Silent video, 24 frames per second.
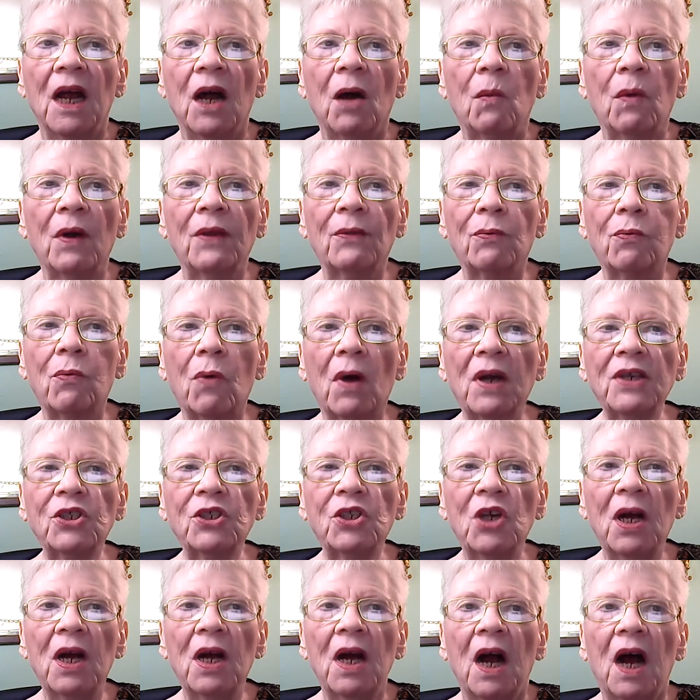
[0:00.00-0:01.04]
with
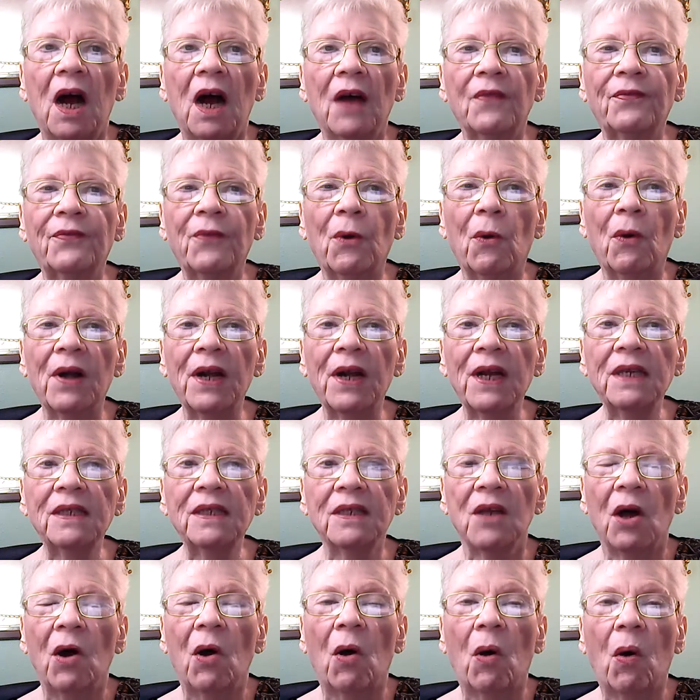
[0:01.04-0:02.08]
Russia authorities